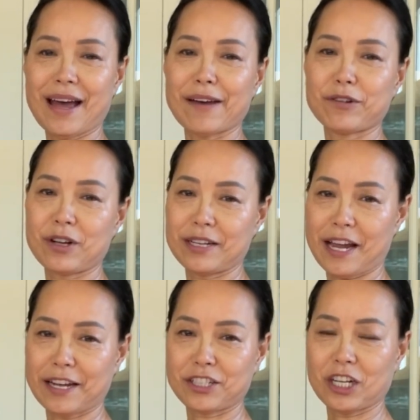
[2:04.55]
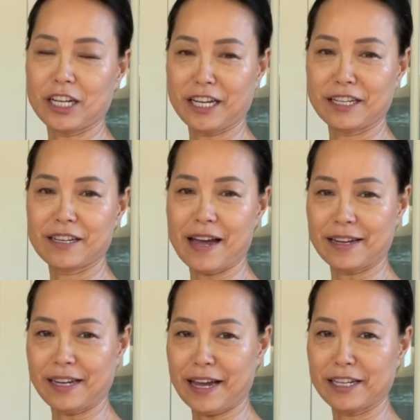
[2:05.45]
I will attach a link
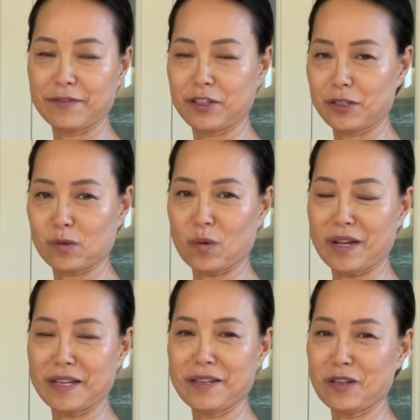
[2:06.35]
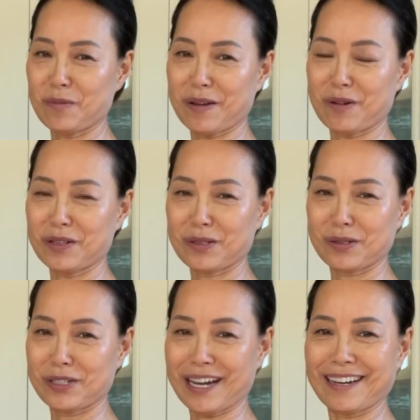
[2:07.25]
at the end of this one. You might want
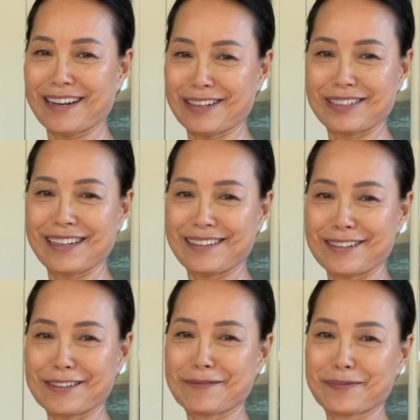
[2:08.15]
to check it out later.